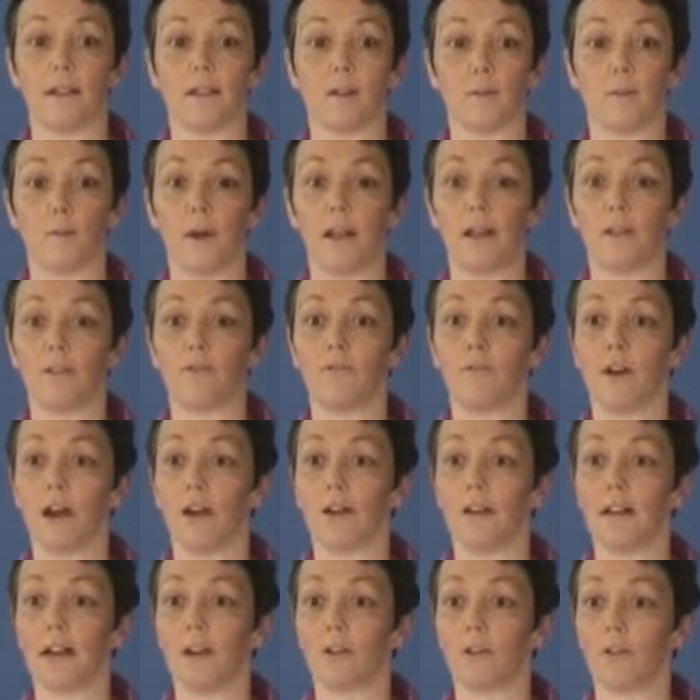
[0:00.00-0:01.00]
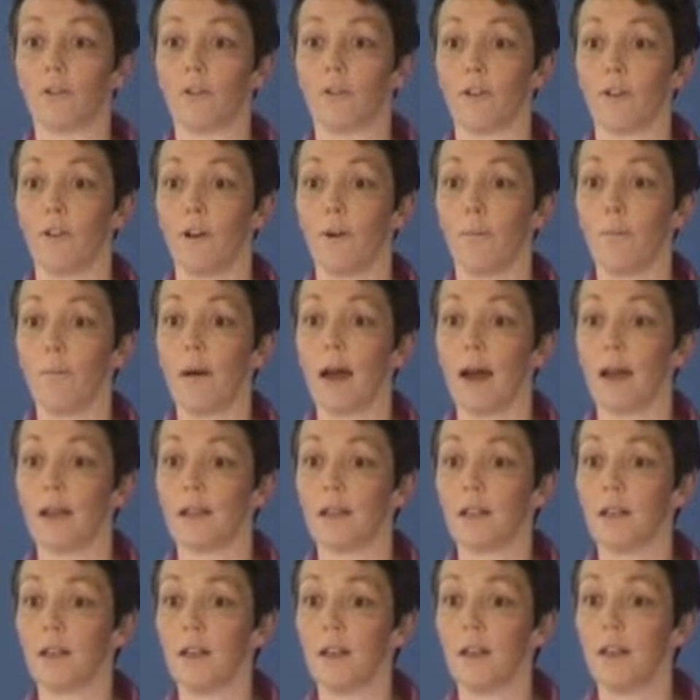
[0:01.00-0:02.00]
it and went to find out off their own
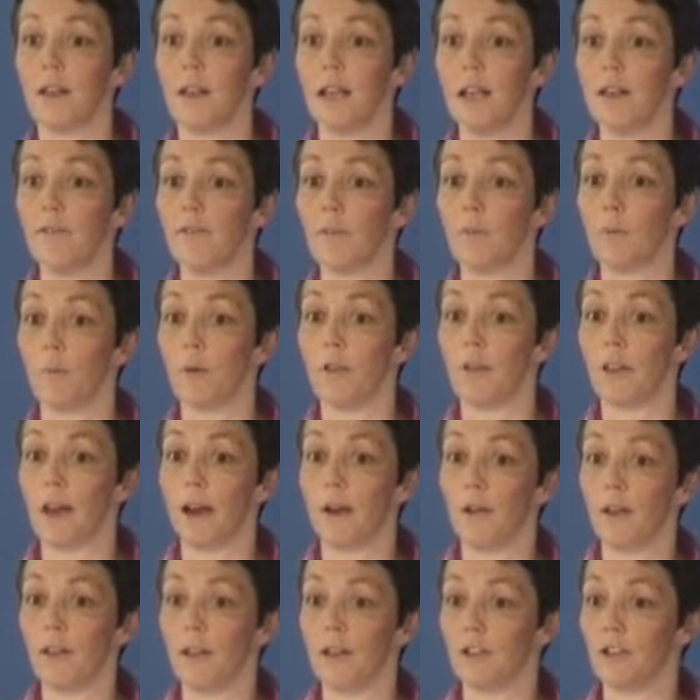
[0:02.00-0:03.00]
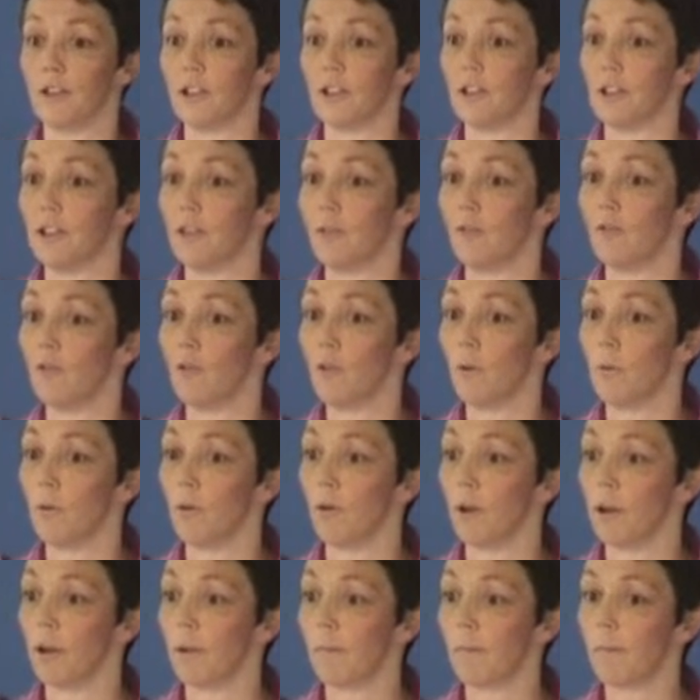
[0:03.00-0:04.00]
bat, even without the existing
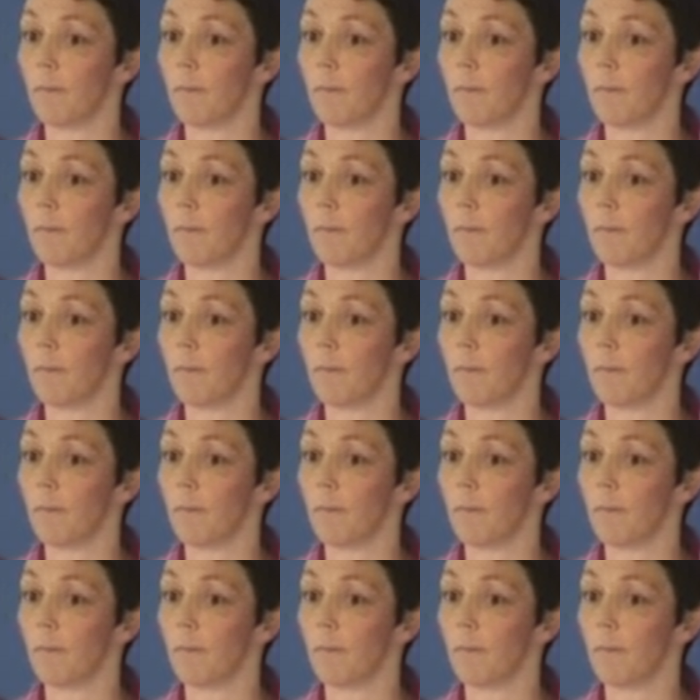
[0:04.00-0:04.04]
formulary.